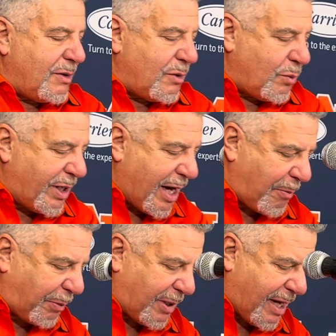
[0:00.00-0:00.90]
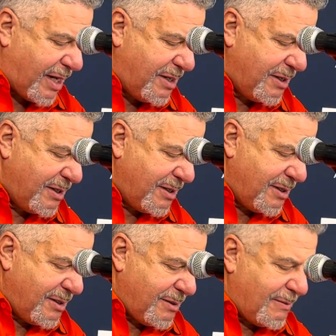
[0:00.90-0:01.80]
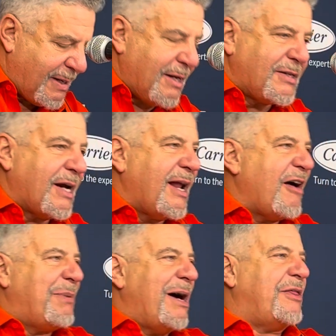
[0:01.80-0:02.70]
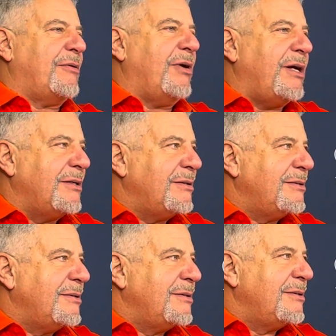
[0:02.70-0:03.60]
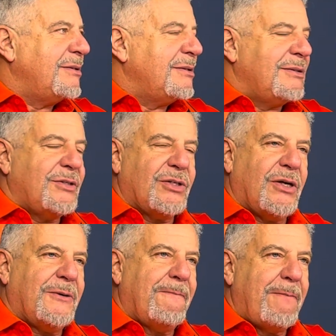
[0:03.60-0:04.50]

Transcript: we got outplayed in the second half by three. So,